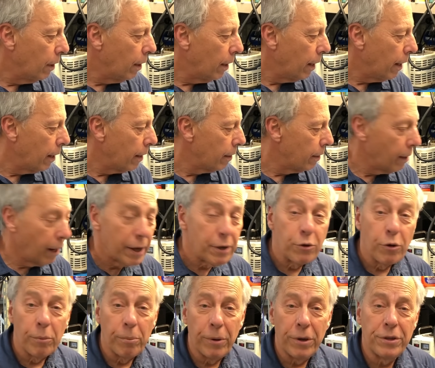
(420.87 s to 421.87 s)
And I
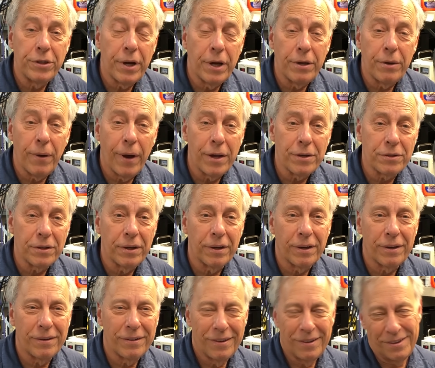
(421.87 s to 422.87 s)
do appreciate you asking
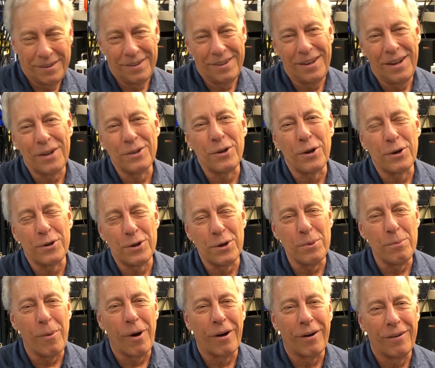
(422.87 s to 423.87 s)
it. I'll talk to you
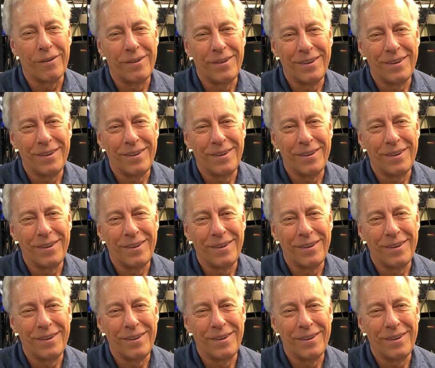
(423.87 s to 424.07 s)
tomorrow.